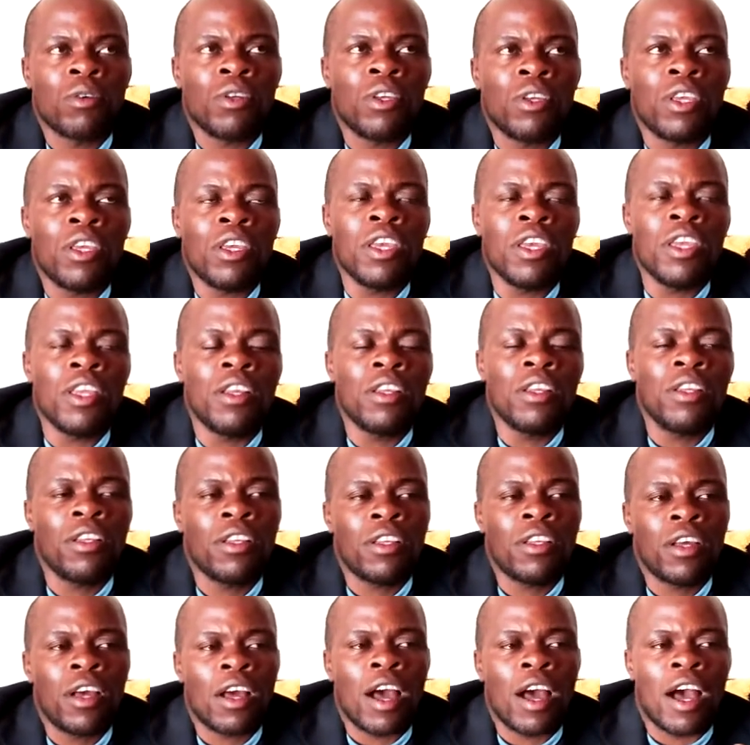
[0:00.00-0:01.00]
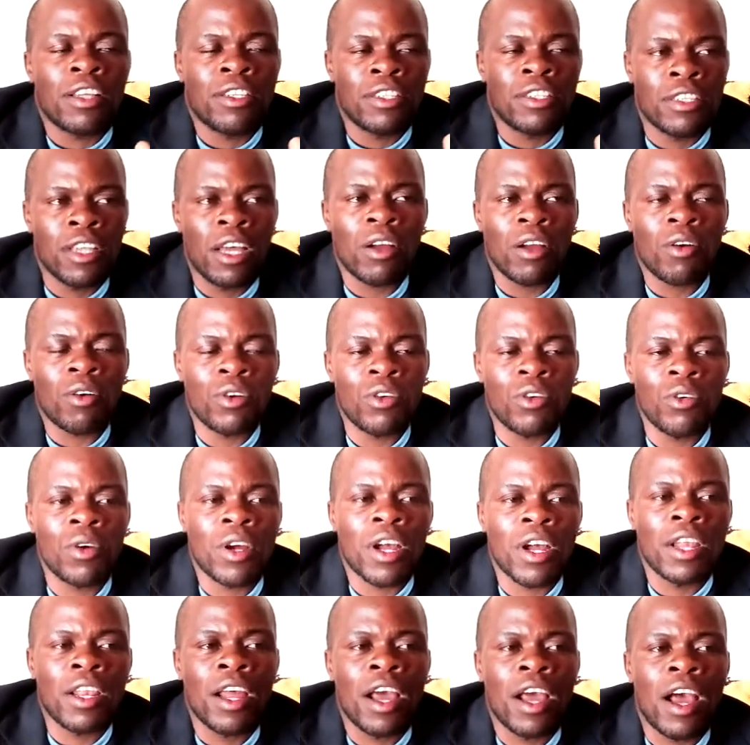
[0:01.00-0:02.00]
In a circle, you
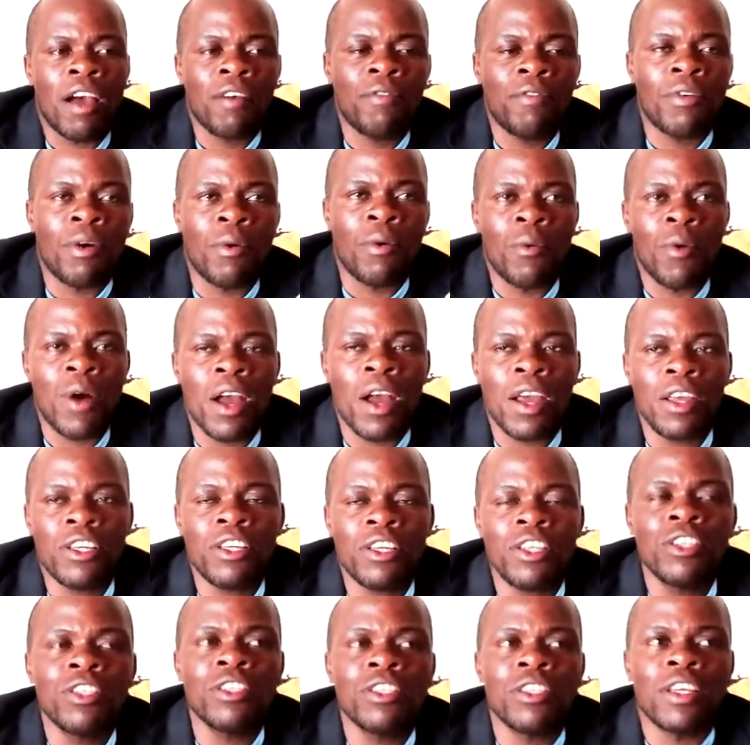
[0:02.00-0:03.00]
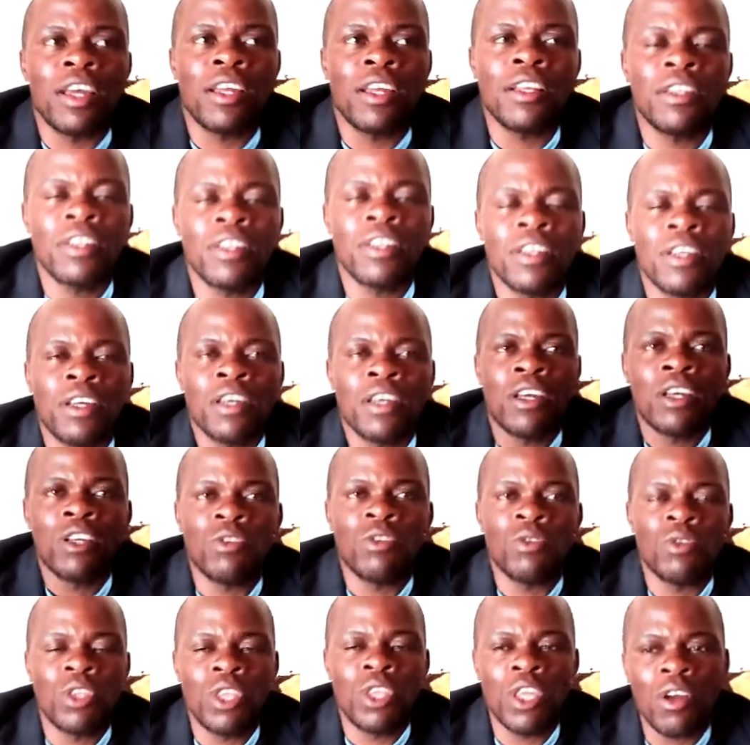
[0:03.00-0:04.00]
can have a why inside.
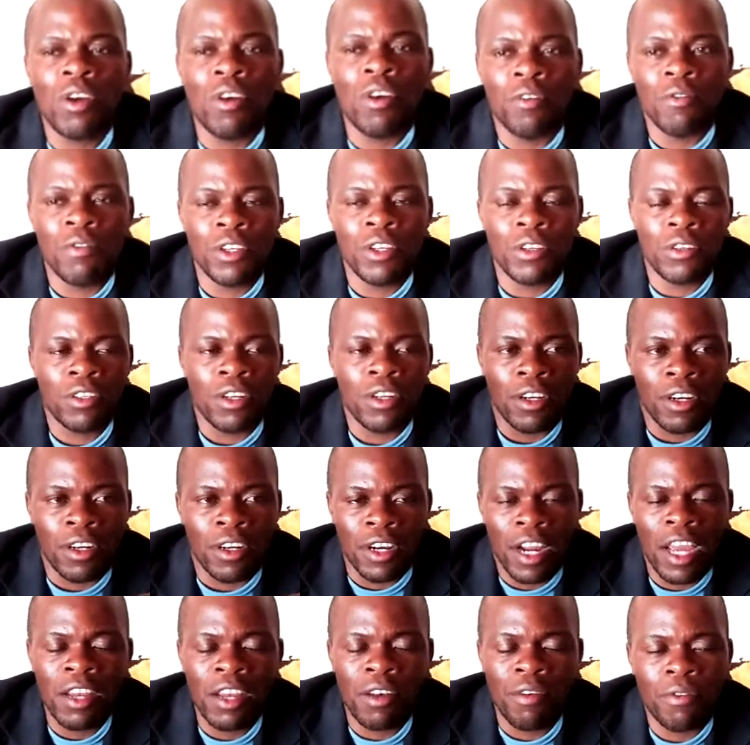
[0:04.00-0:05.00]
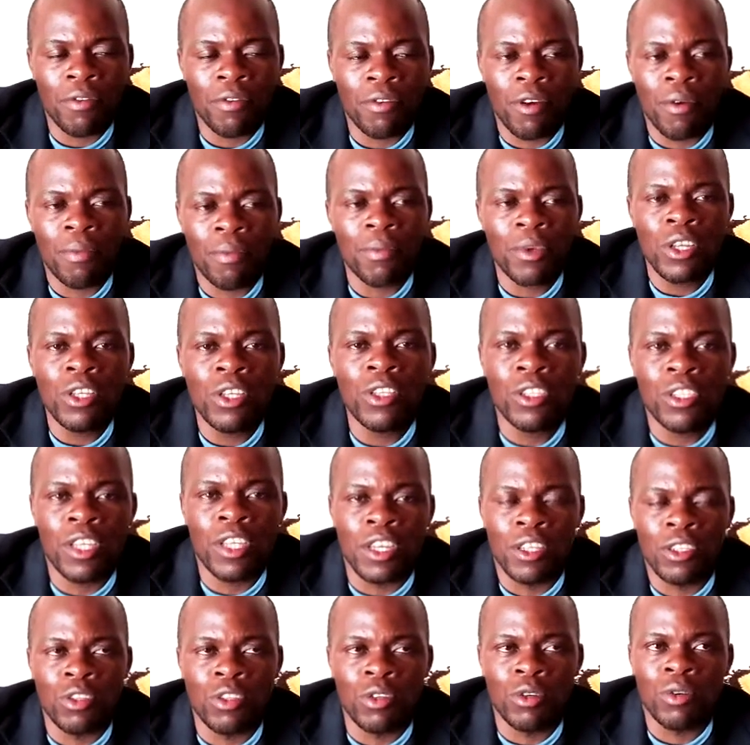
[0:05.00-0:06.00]
You think of it right from
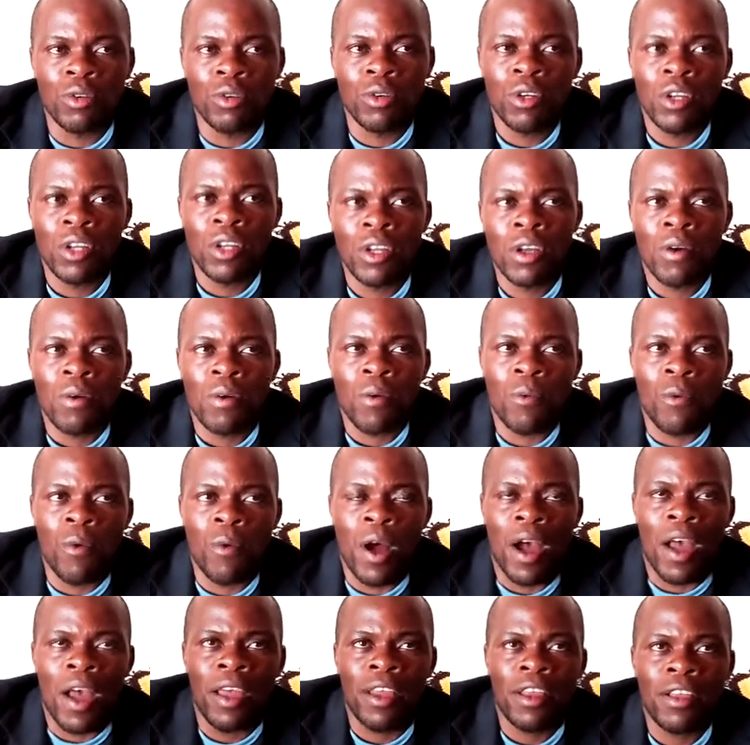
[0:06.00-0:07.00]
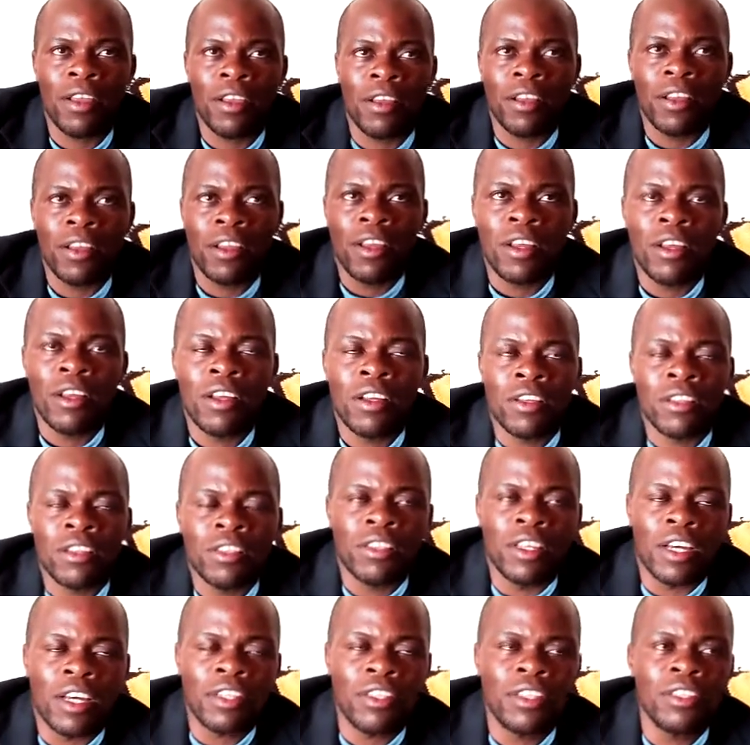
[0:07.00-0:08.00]
inside you. Why?
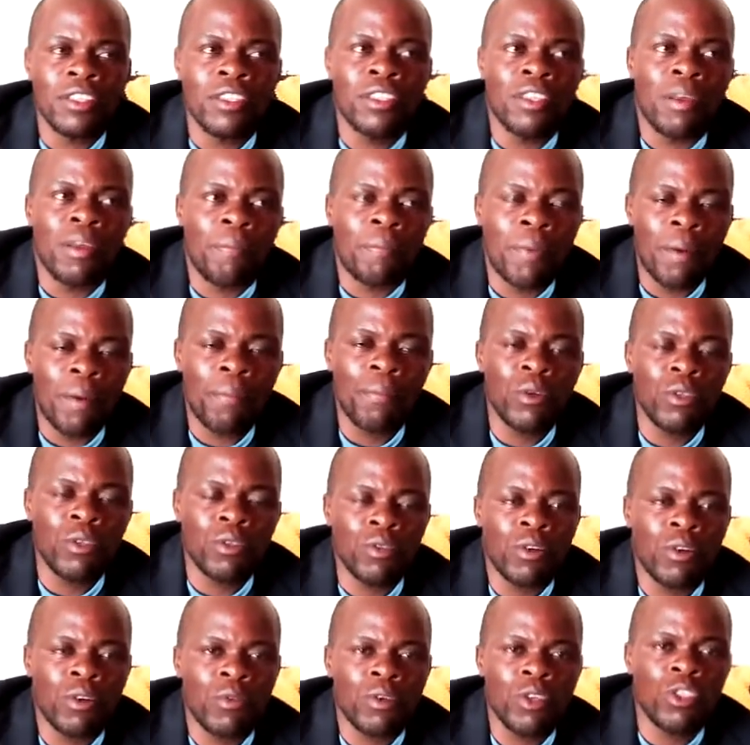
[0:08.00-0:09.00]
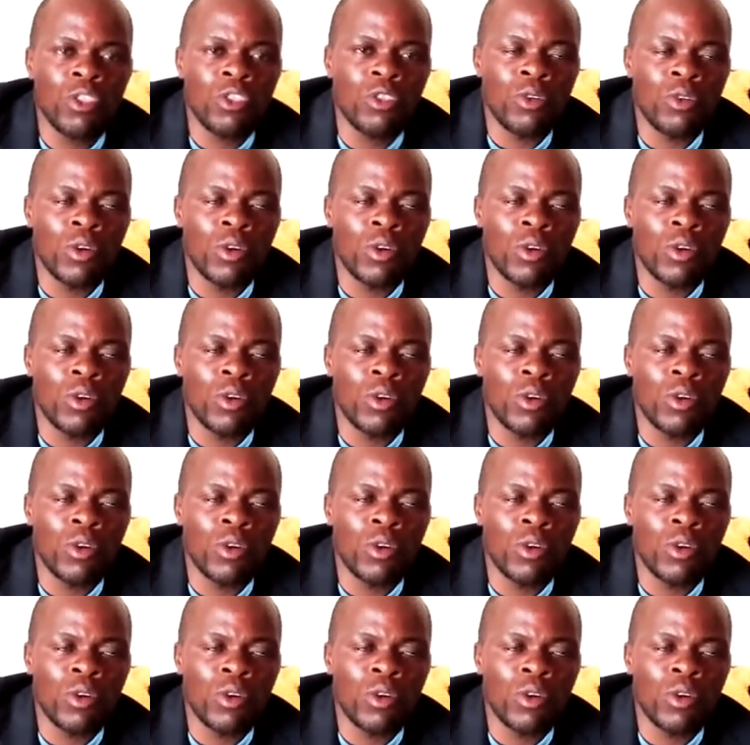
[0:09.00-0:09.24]
That is the purpose for which you